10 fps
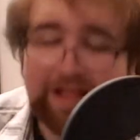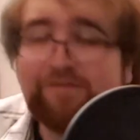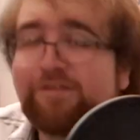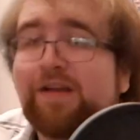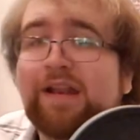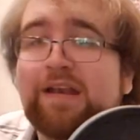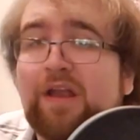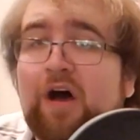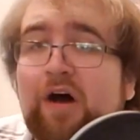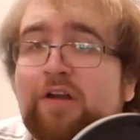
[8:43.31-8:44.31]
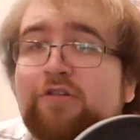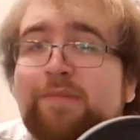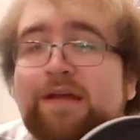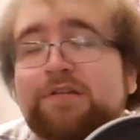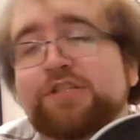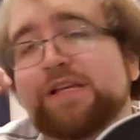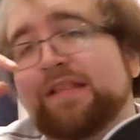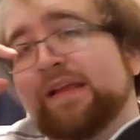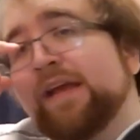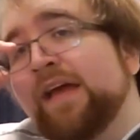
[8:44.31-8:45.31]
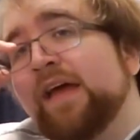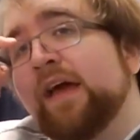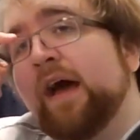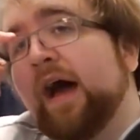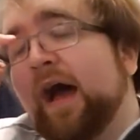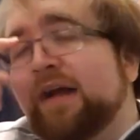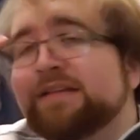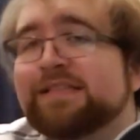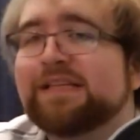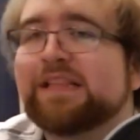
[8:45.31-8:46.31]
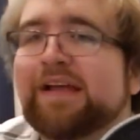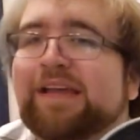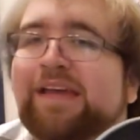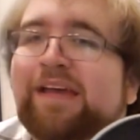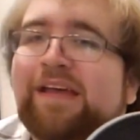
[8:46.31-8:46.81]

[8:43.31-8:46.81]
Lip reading: That fucking automail shit, like, honestly, like,